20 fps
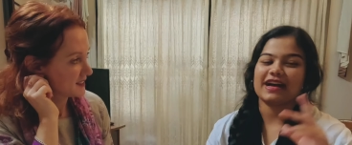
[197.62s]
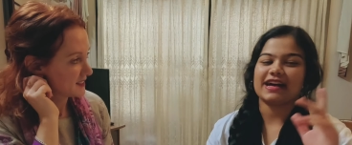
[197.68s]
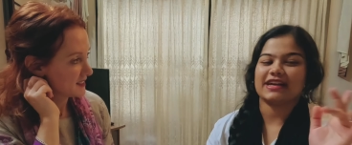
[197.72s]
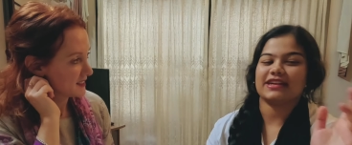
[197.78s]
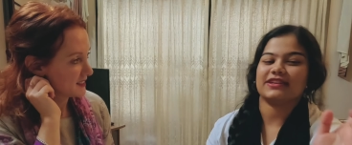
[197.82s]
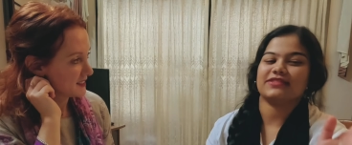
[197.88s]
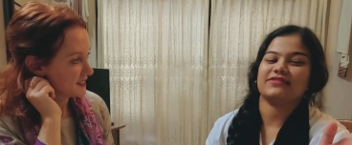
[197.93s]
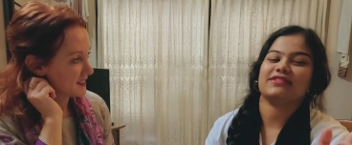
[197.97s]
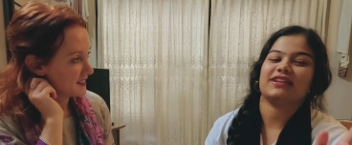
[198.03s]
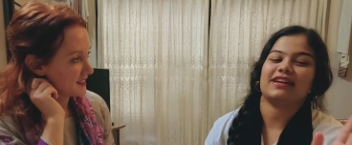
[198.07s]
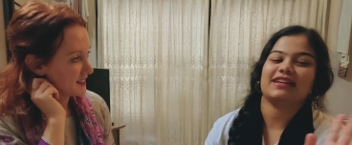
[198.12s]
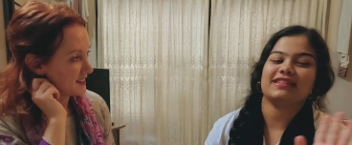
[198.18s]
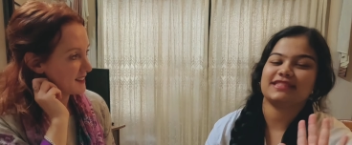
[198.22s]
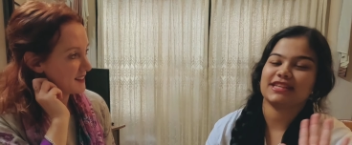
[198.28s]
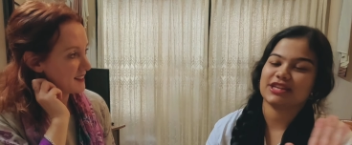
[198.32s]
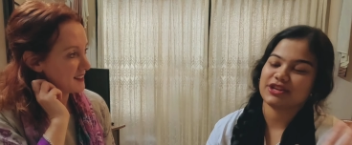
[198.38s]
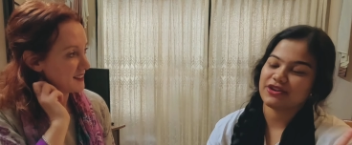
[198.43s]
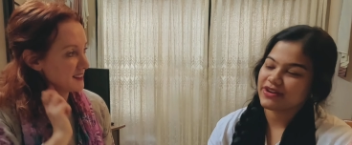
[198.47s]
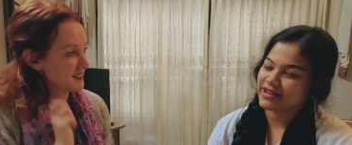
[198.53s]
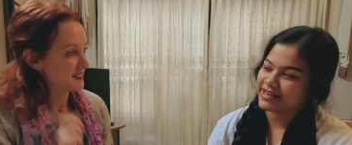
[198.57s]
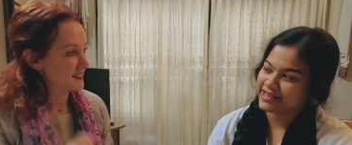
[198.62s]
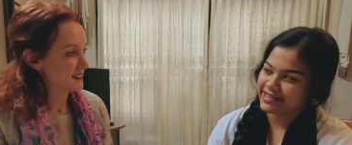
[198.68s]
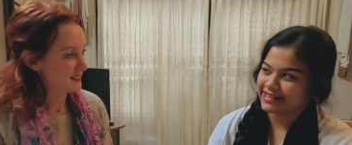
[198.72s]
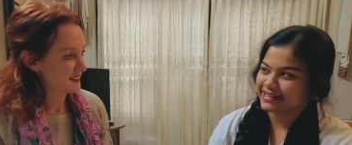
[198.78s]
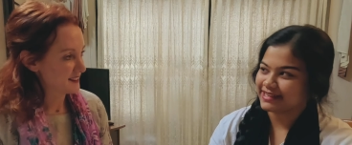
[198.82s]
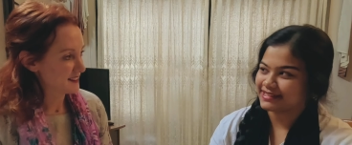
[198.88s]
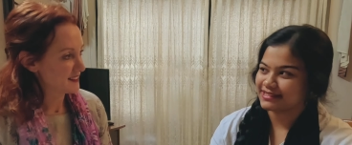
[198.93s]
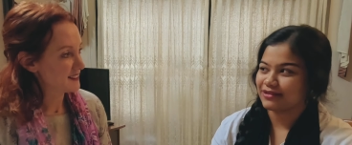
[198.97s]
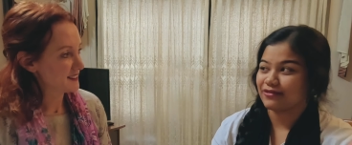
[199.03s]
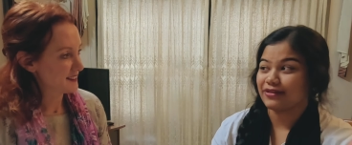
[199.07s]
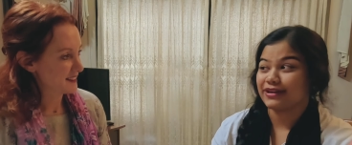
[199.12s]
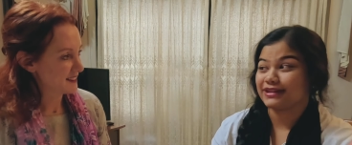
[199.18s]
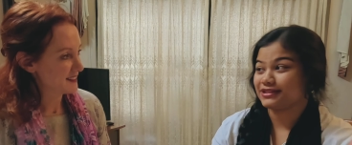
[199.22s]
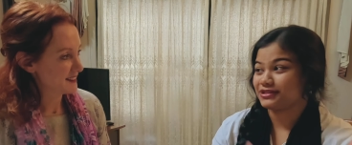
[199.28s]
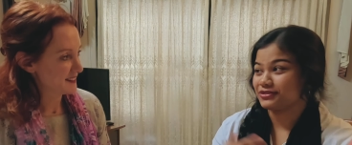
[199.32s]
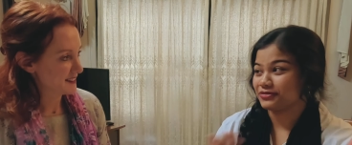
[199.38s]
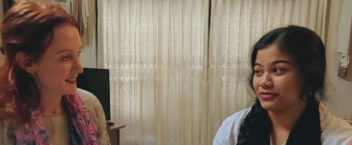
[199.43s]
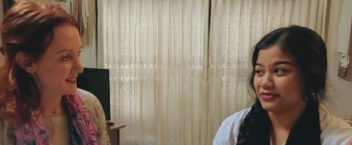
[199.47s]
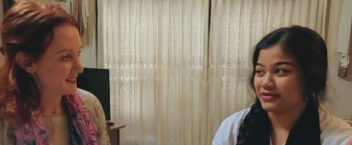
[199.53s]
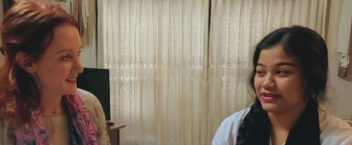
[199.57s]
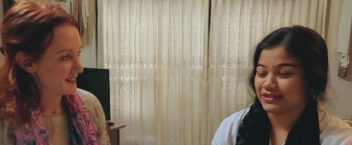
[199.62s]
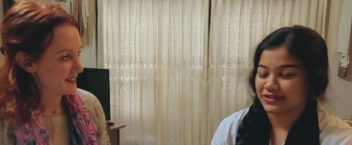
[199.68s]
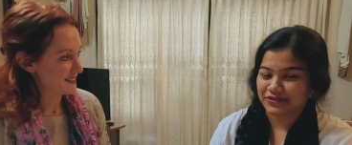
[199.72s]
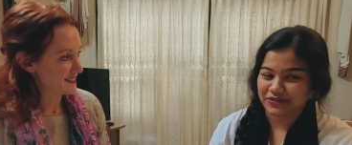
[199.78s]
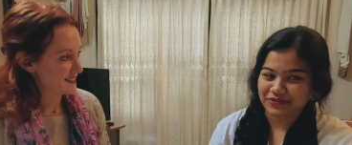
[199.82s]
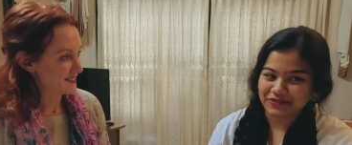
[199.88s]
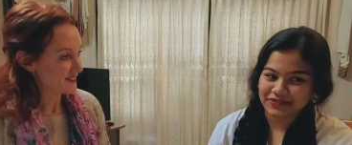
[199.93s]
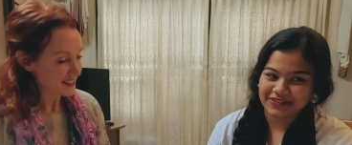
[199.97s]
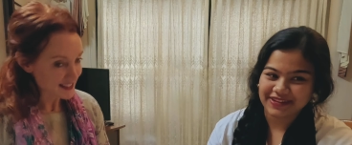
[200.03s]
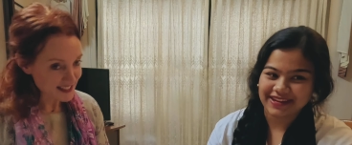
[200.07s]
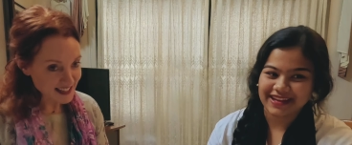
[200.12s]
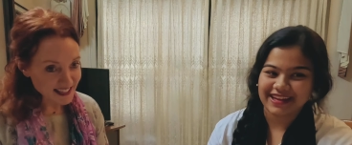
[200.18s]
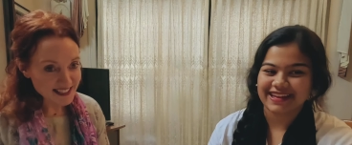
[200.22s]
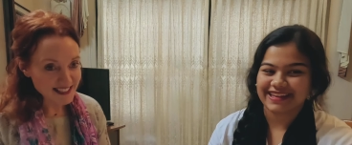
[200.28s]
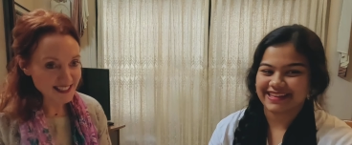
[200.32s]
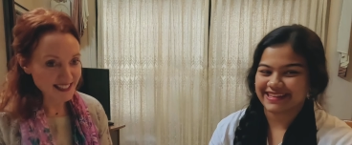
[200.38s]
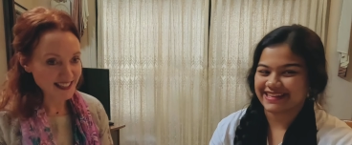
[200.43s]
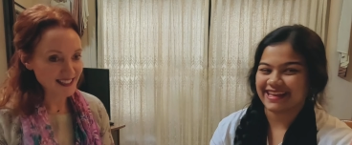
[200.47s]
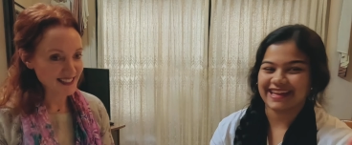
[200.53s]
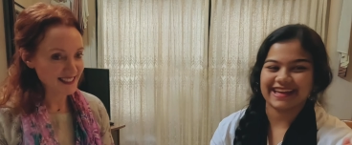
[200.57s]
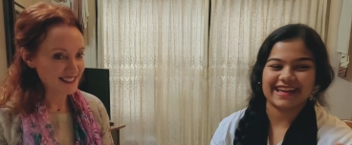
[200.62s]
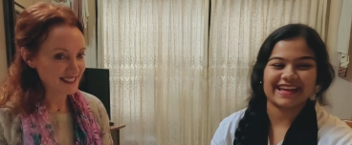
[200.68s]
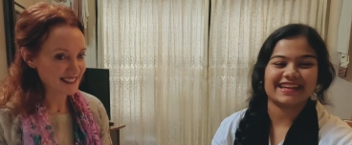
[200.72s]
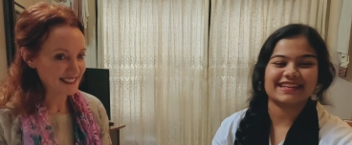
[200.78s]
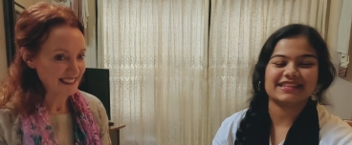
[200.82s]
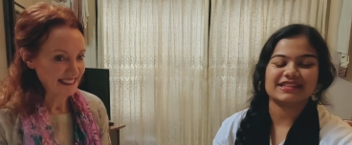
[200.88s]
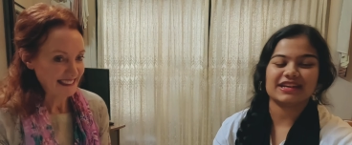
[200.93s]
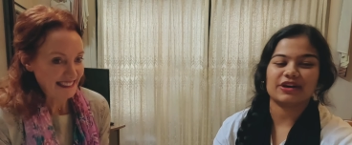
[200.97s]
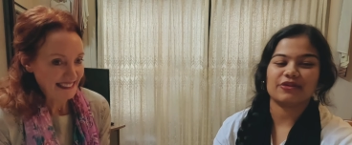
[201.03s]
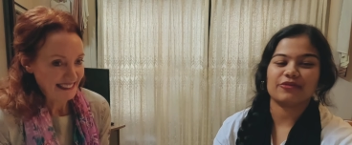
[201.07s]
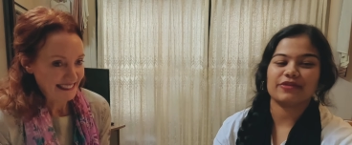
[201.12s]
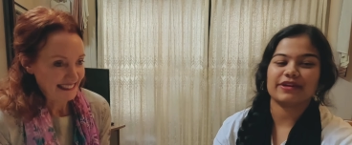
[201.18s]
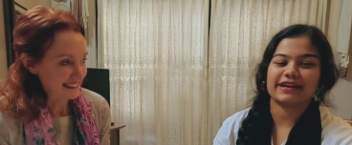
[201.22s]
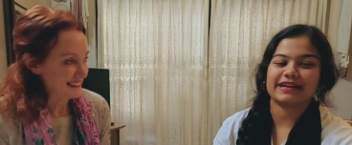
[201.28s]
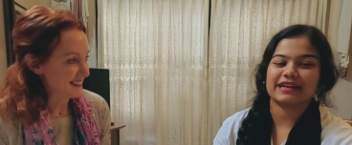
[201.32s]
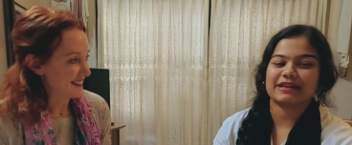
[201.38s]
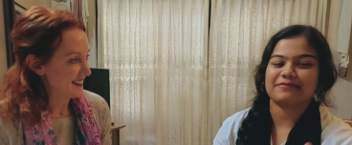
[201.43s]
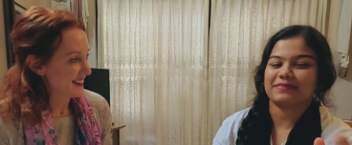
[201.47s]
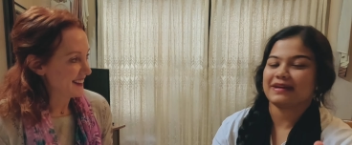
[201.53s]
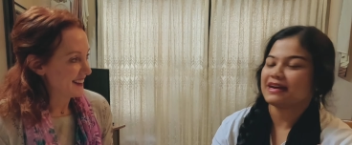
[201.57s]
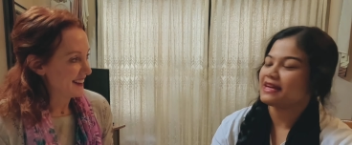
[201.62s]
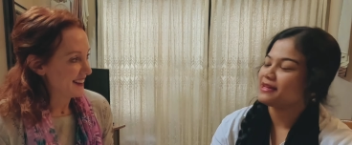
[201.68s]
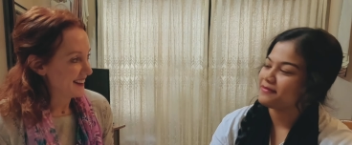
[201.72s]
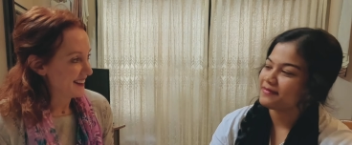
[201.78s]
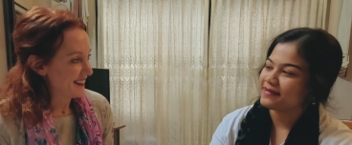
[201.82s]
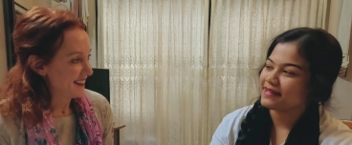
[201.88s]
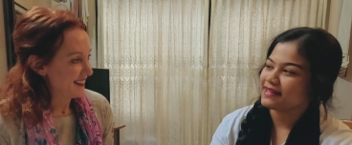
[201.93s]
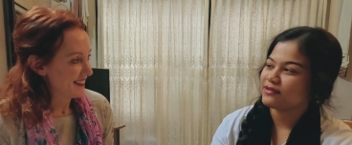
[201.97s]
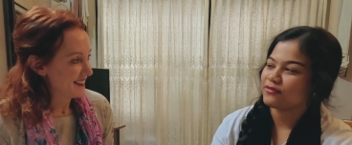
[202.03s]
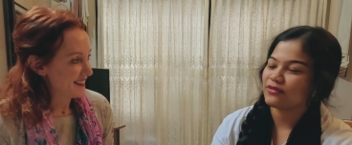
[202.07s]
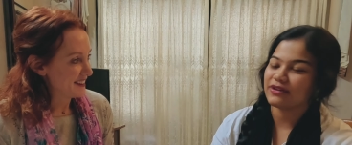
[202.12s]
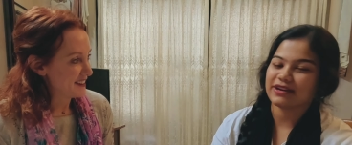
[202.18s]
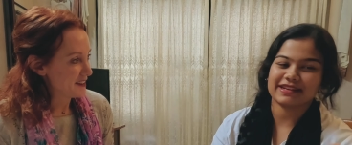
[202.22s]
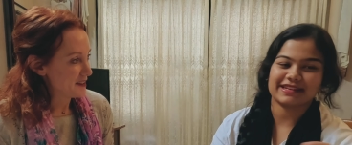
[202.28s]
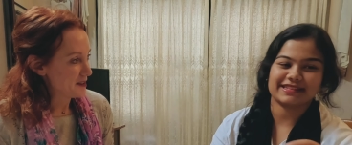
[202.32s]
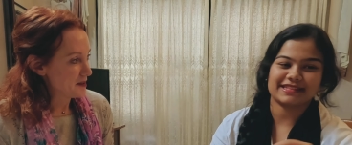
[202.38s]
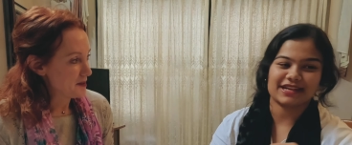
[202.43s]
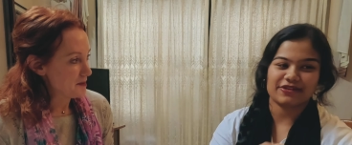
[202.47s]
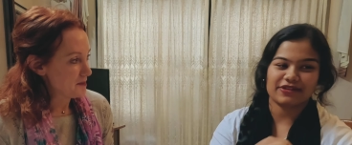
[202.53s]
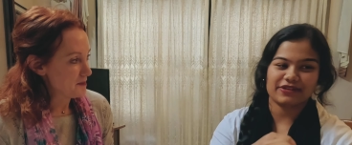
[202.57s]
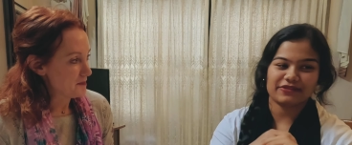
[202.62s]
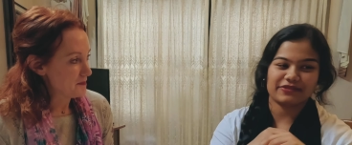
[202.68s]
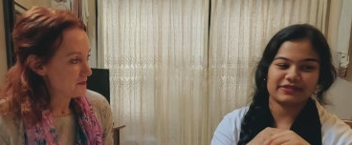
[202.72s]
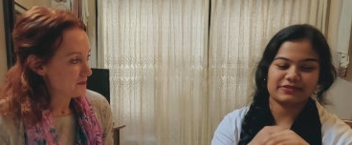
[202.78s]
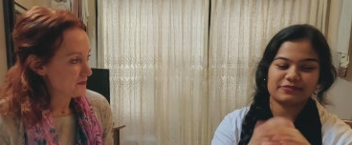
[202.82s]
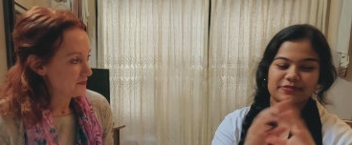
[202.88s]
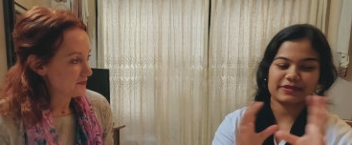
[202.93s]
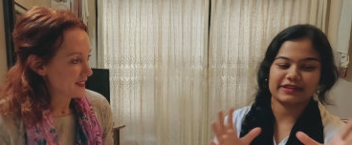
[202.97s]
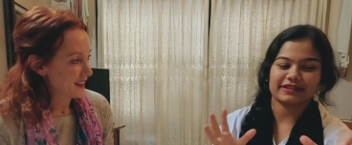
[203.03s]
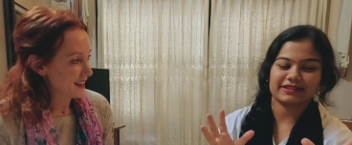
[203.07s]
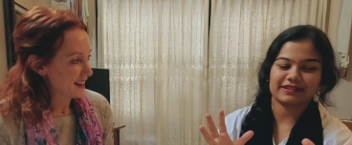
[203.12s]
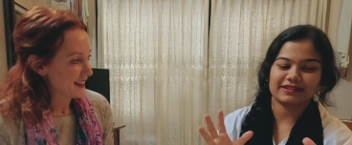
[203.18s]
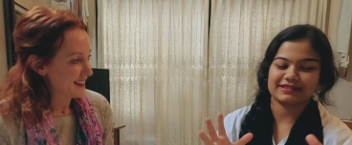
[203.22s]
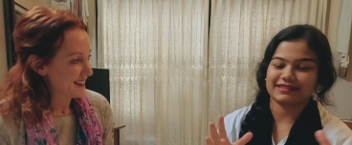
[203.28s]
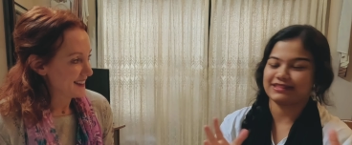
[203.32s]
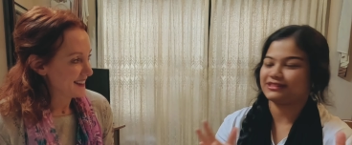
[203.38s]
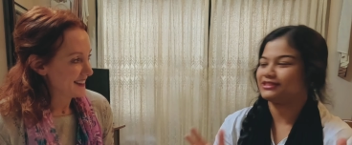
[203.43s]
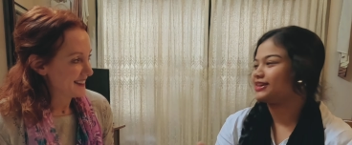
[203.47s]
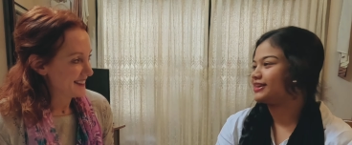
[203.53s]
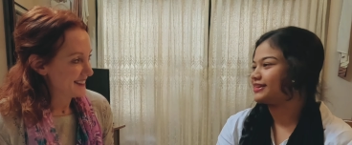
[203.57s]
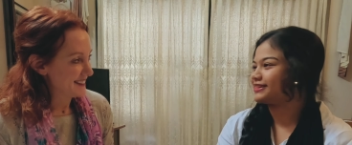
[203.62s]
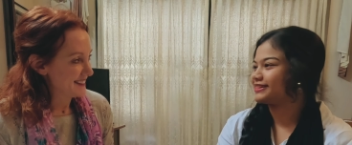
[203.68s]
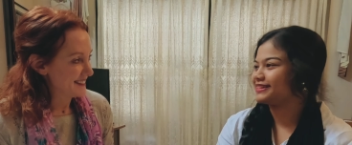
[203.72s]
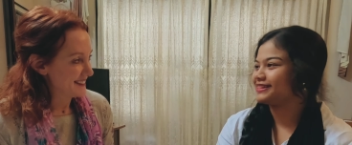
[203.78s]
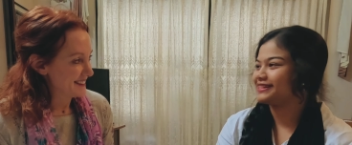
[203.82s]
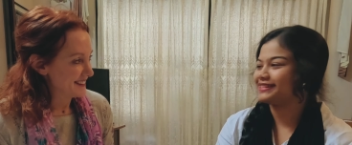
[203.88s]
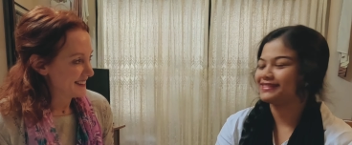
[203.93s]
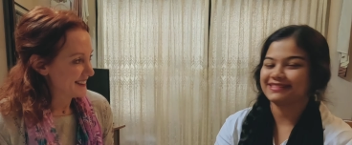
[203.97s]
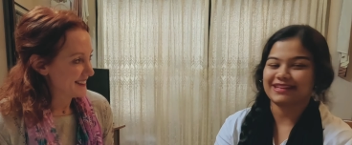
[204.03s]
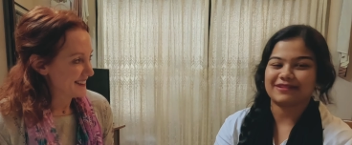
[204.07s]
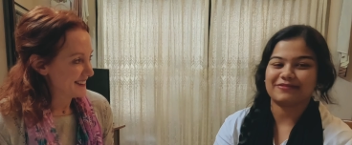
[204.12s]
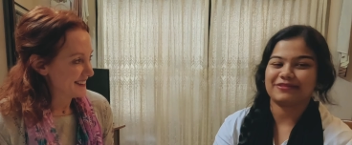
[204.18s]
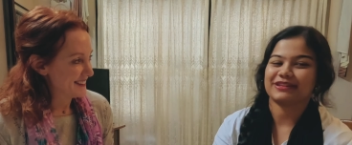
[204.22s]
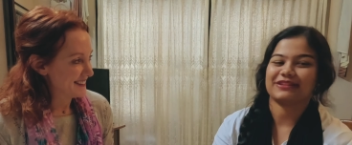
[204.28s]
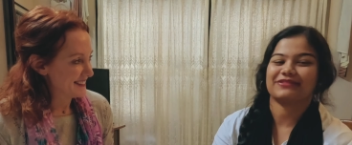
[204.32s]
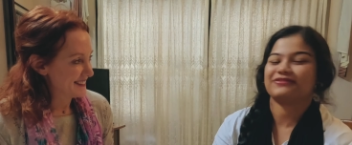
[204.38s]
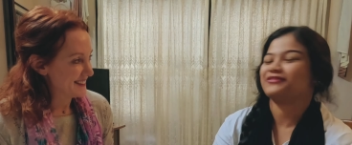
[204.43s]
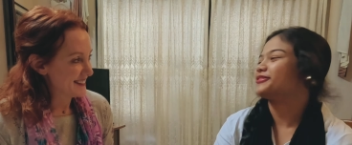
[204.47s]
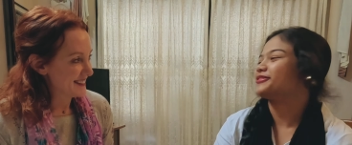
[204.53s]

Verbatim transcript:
Speaker 1: I've not decorated it because I wanted to do it with you. Fantastic. And uh, we're gonna pipe it. We're gonna decorate with sprinkles and chocolates. I'm looking